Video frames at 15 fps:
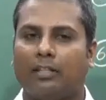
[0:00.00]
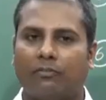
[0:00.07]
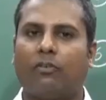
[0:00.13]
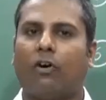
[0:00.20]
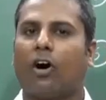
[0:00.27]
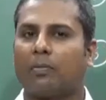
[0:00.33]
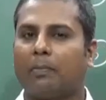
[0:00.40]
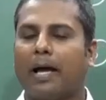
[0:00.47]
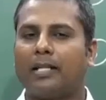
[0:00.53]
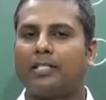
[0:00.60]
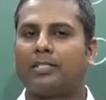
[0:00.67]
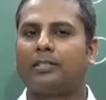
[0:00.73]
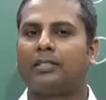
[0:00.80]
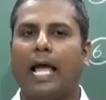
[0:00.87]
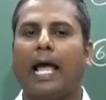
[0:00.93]
the
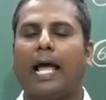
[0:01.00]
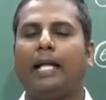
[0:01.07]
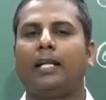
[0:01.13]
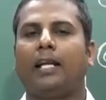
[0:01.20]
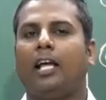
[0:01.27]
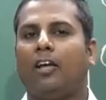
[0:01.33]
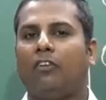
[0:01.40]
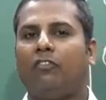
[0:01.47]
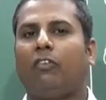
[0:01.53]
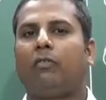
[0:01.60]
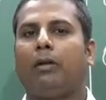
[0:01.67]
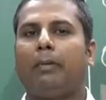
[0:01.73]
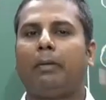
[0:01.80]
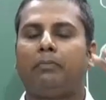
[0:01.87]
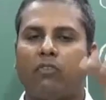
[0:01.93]
format and we
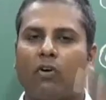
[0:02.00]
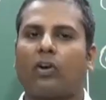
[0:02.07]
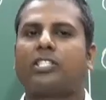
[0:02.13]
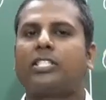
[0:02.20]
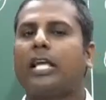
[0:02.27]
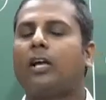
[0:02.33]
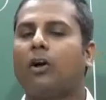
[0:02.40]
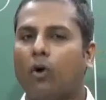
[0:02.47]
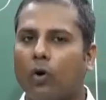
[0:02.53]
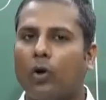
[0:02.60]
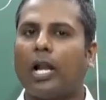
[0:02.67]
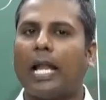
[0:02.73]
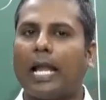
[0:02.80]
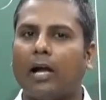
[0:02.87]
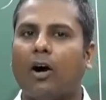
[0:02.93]
will be focusing
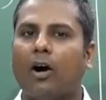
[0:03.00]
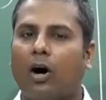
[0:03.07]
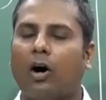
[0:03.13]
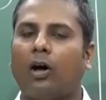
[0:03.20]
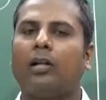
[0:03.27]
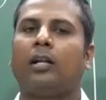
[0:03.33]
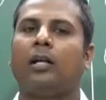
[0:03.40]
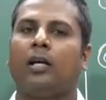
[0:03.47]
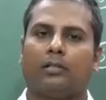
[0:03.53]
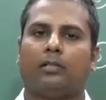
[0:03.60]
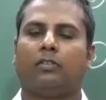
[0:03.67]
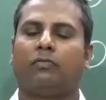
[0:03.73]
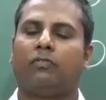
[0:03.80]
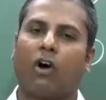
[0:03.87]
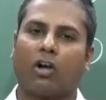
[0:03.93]
only on
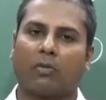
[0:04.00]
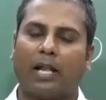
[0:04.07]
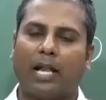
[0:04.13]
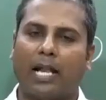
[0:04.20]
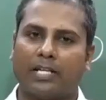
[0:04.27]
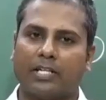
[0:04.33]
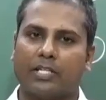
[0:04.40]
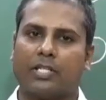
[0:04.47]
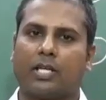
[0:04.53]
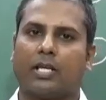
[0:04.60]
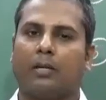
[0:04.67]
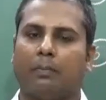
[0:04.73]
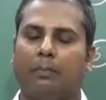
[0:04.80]
the formal letters